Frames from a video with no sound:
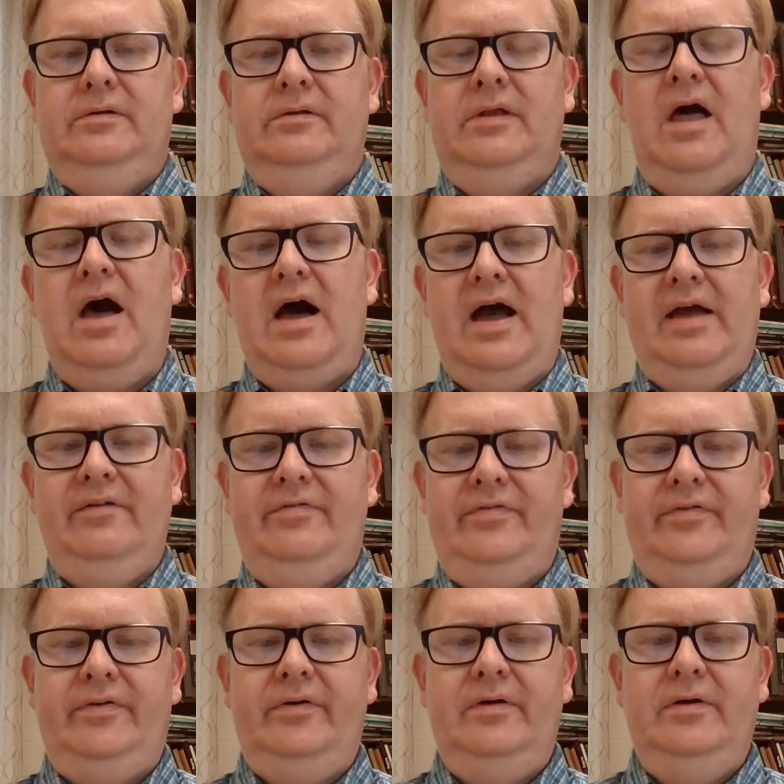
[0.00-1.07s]

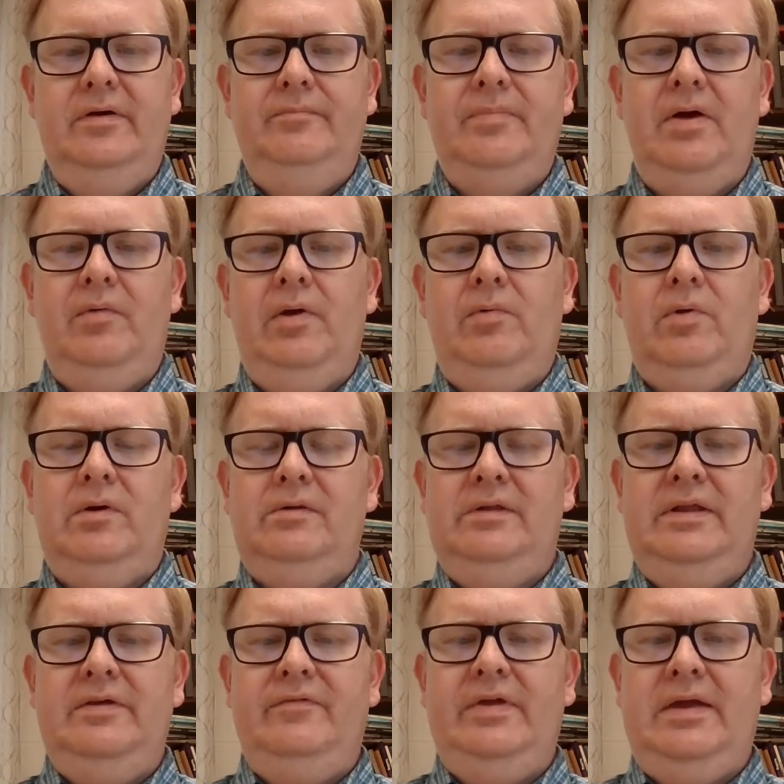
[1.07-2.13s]
life but we weren't
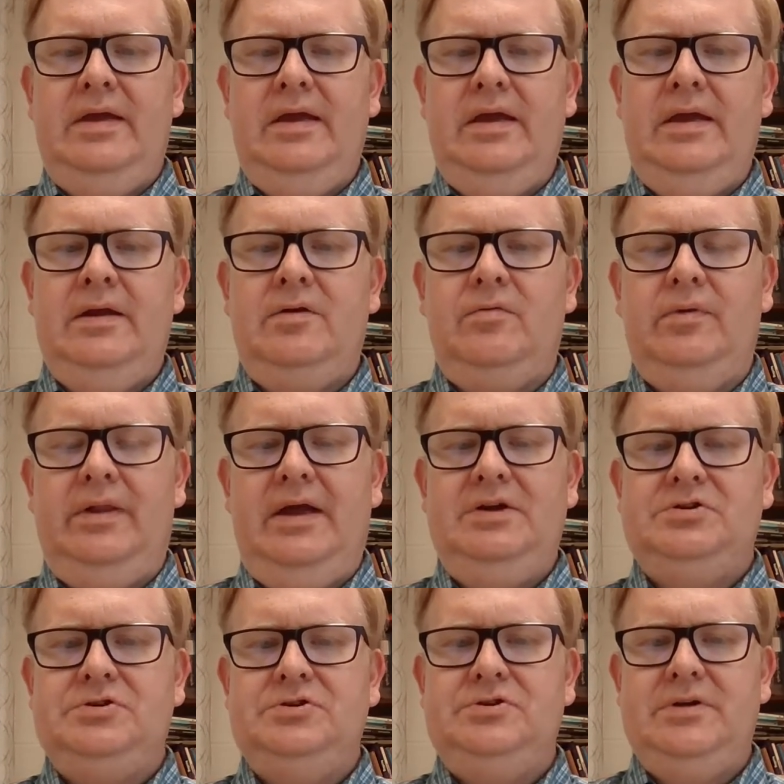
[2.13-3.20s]
living in a
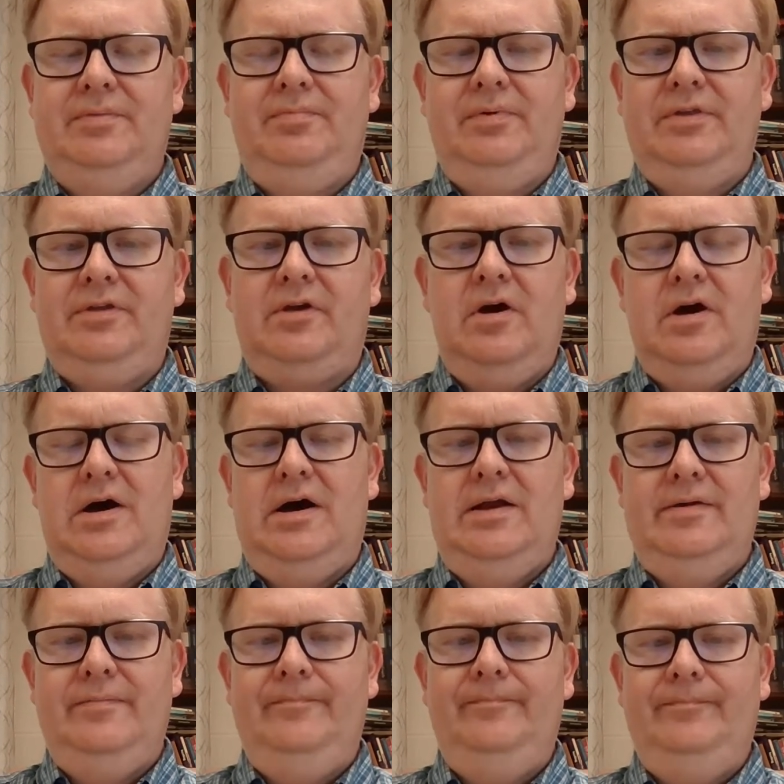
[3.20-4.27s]
relationship with
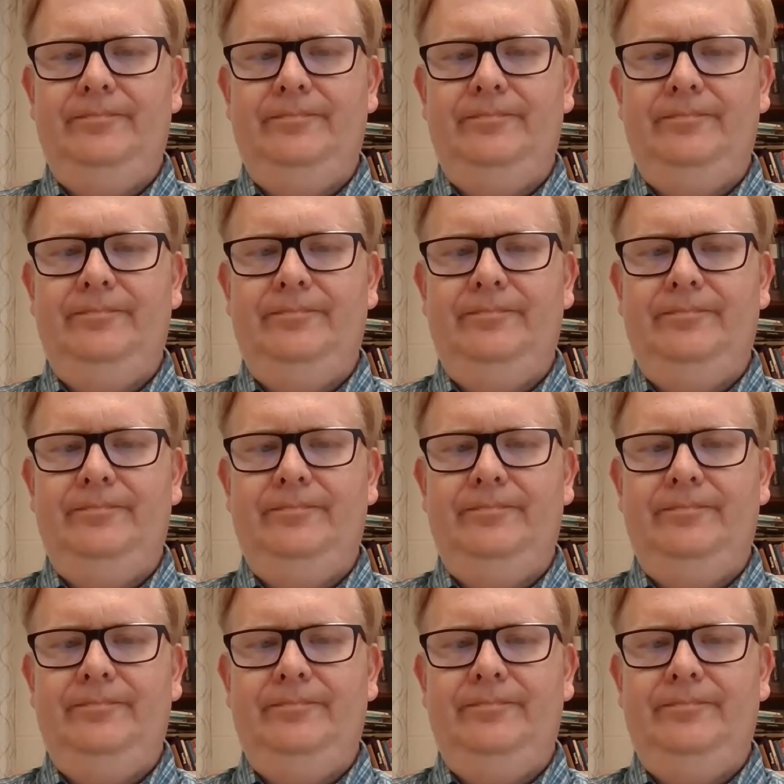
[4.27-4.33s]
God.